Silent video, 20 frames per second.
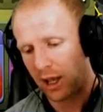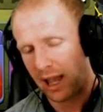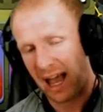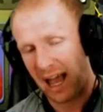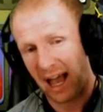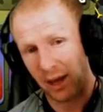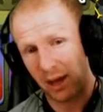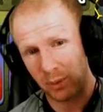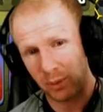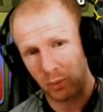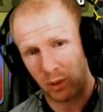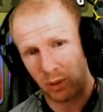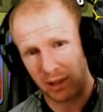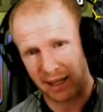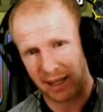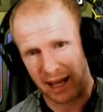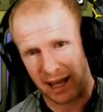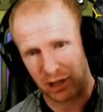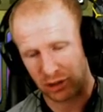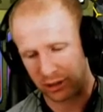how do we want
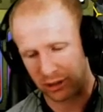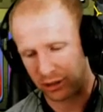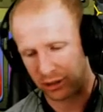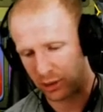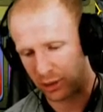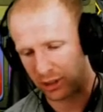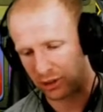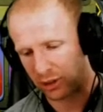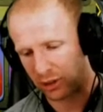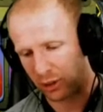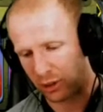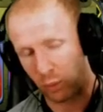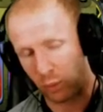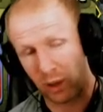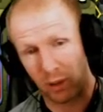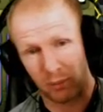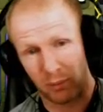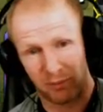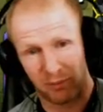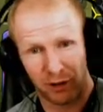to actually do this?
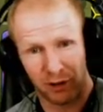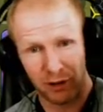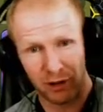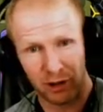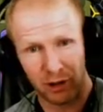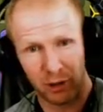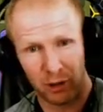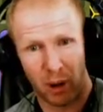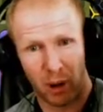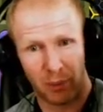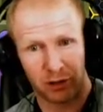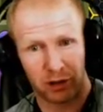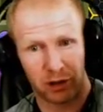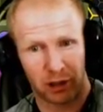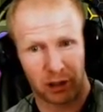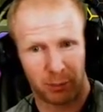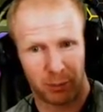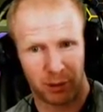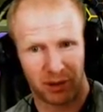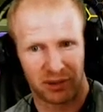Well, first you always
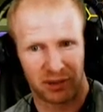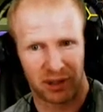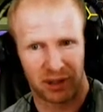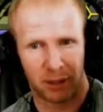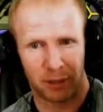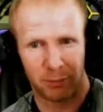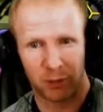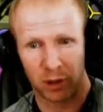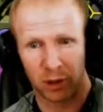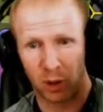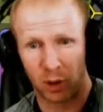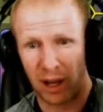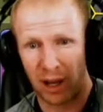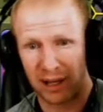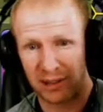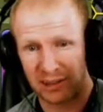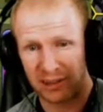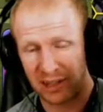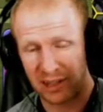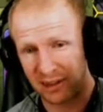start up with a setup. So
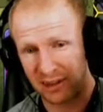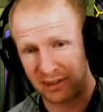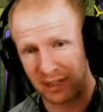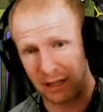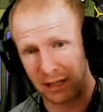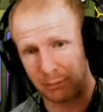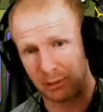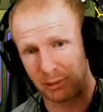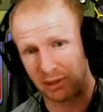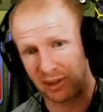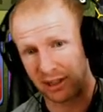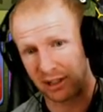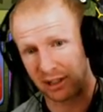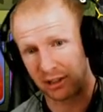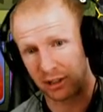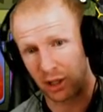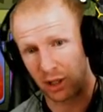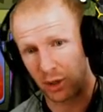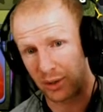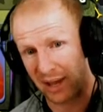I said the setup a second
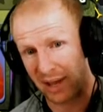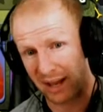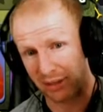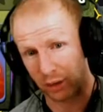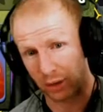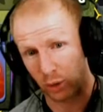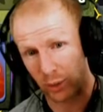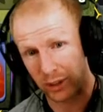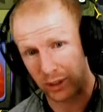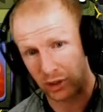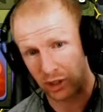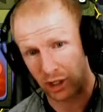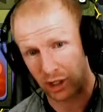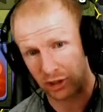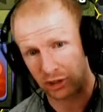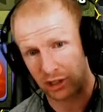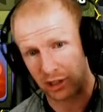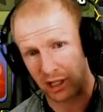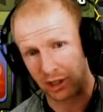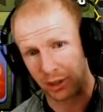ago. You have the Queen
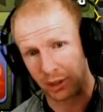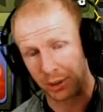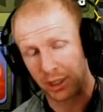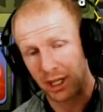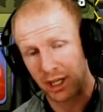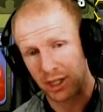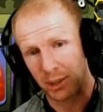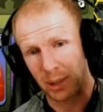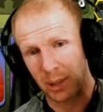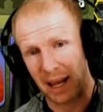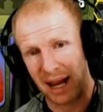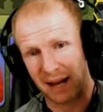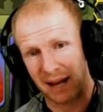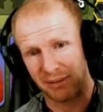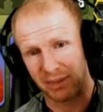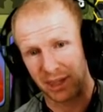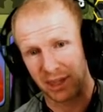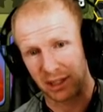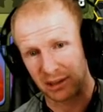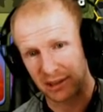Charge Laloon, you
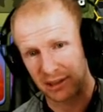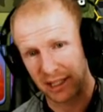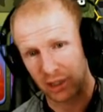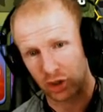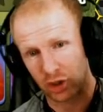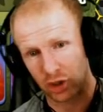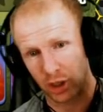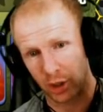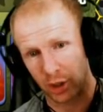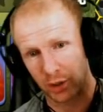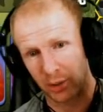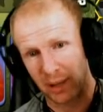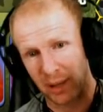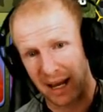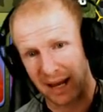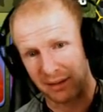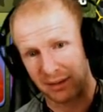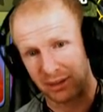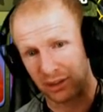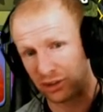have the Electron, you
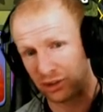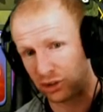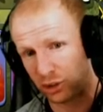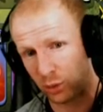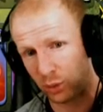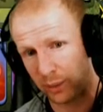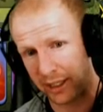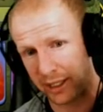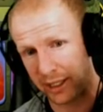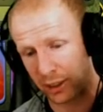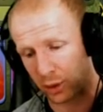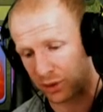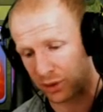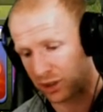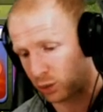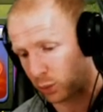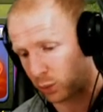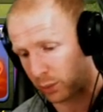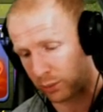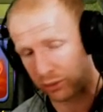have the Sui Hero.
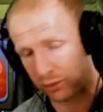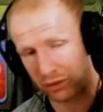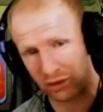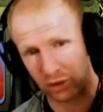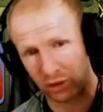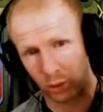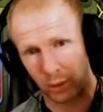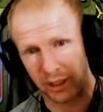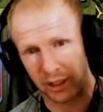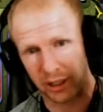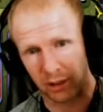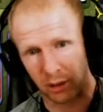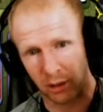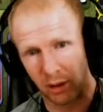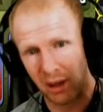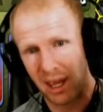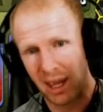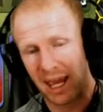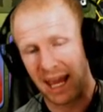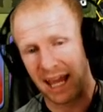This one was a Sui
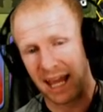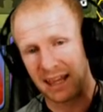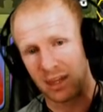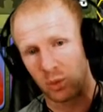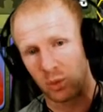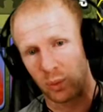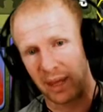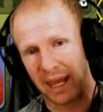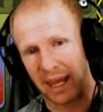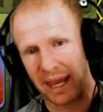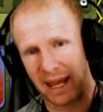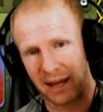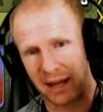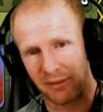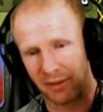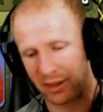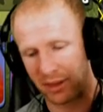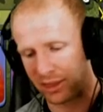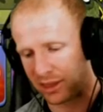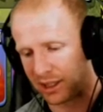Hero, and then we
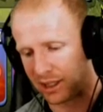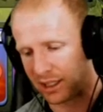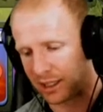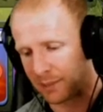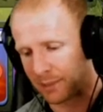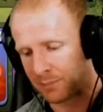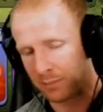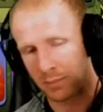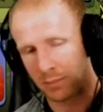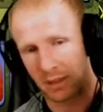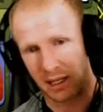have the